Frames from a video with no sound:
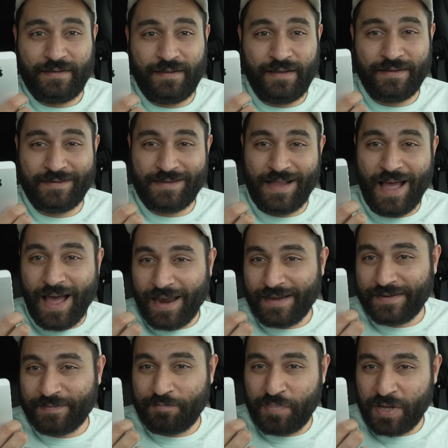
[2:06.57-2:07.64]
is not
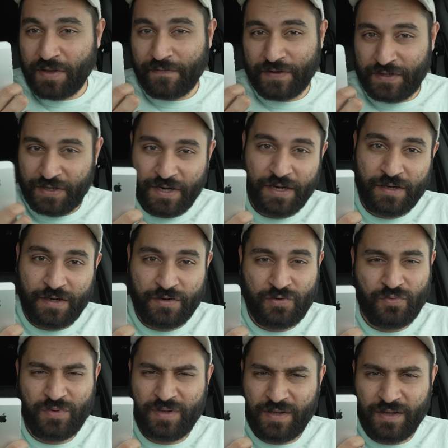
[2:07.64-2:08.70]
as big of a change as you
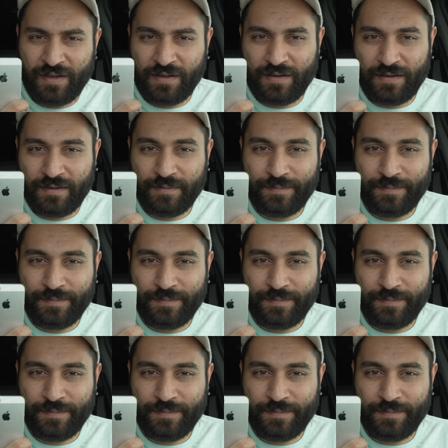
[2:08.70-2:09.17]
would think.